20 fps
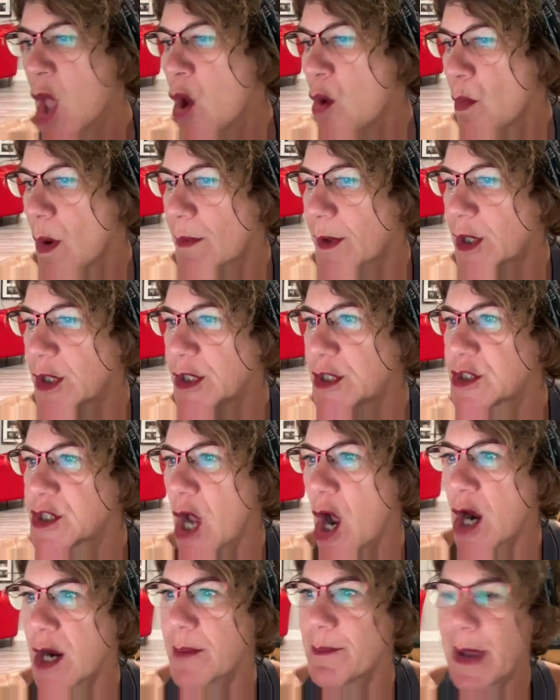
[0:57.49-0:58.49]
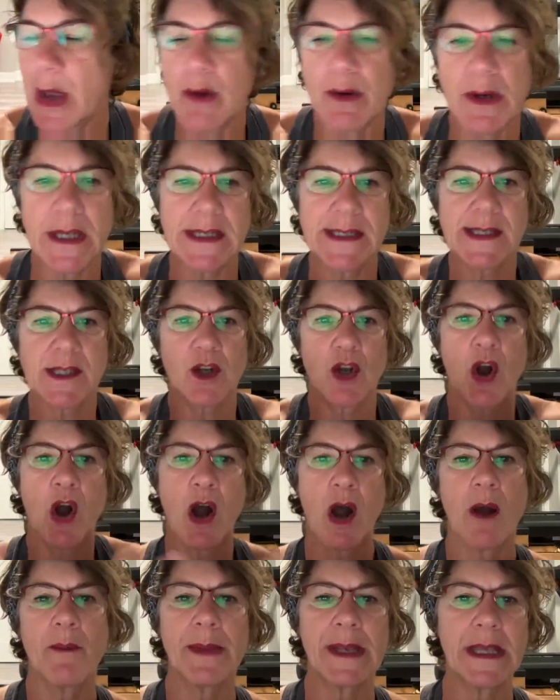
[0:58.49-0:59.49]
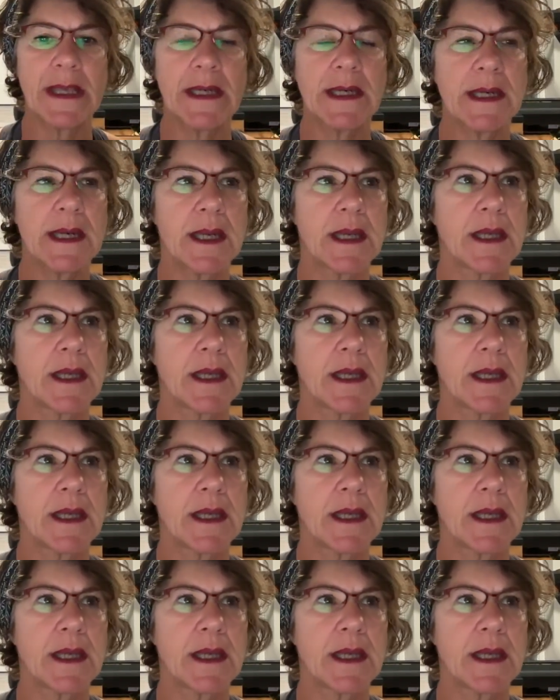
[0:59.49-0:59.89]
What we're going to talk about is common